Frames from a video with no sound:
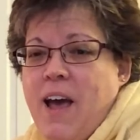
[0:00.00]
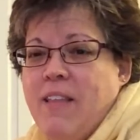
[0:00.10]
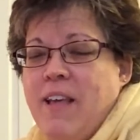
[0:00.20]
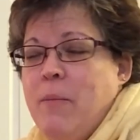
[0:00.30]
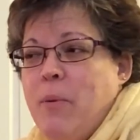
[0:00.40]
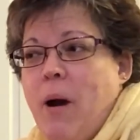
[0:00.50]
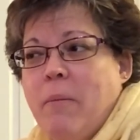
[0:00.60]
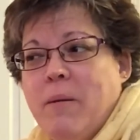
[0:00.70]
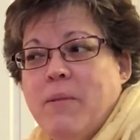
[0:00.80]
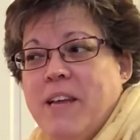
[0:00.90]
And that
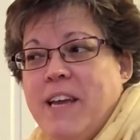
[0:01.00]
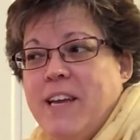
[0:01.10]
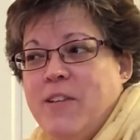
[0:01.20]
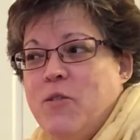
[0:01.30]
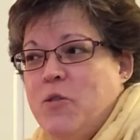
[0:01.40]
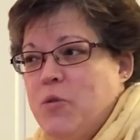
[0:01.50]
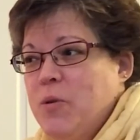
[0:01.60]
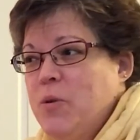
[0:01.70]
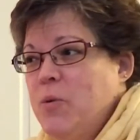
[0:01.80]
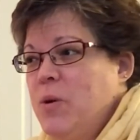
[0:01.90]
probably is
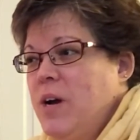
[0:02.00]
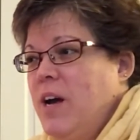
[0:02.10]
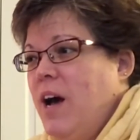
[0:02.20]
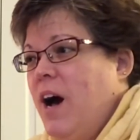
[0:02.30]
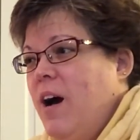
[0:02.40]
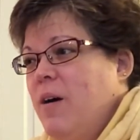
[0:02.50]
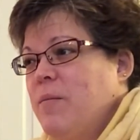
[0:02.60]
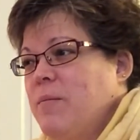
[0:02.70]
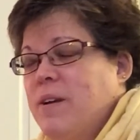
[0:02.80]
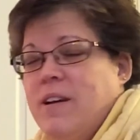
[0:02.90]
true
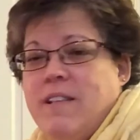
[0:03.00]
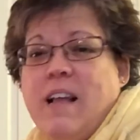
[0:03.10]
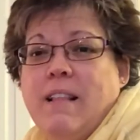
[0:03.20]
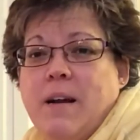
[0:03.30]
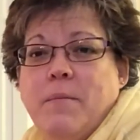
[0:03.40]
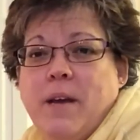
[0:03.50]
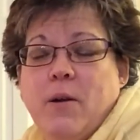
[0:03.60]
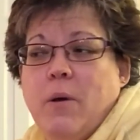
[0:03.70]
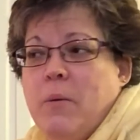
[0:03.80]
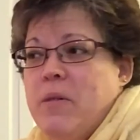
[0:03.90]
because I let him get
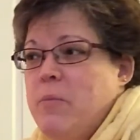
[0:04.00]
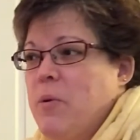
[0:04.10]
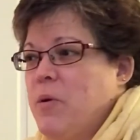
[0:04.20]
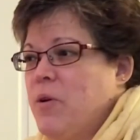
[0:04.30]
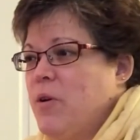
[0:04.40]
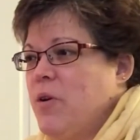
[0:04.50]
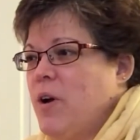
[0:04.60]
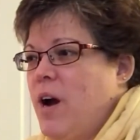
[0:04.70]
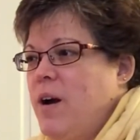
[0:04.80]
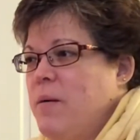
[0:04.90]
away with
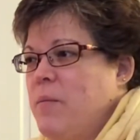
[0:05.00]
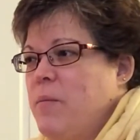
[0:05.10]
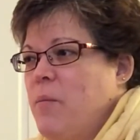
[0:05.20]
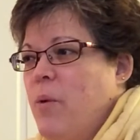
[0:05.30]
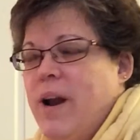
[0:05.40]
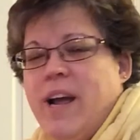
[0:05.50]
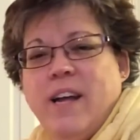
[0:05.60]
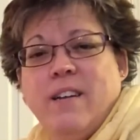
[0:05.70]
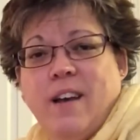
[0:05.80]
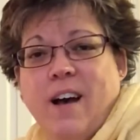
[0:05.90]
murder. When I
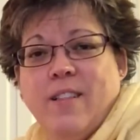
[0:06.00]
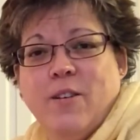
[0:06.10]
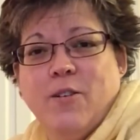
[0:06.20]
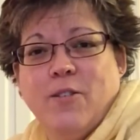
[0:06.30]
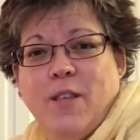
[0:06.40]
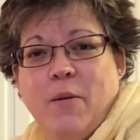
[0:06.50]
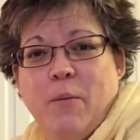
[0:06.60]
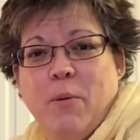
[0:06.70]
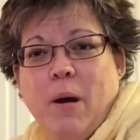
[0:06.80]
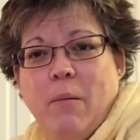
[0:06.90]
had toddlers, they were
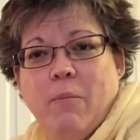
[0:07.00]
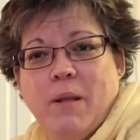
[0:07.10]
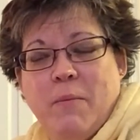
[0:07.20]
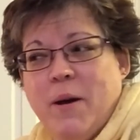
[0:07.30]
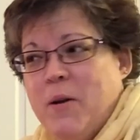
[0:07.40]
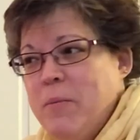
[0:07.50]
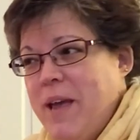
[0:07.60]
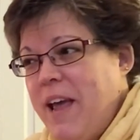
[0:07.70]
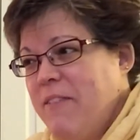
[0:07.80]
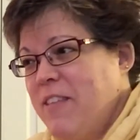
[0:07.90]
probably better
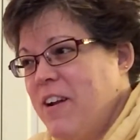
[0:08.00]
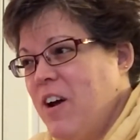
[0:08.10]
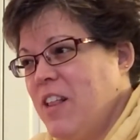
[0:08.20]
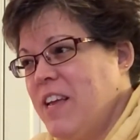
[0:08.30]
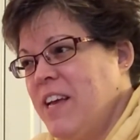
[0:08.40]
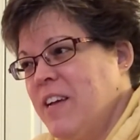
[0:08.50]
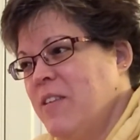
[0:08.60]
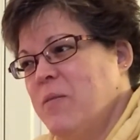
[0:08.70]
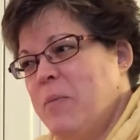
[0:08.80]
behaved than Ollie is.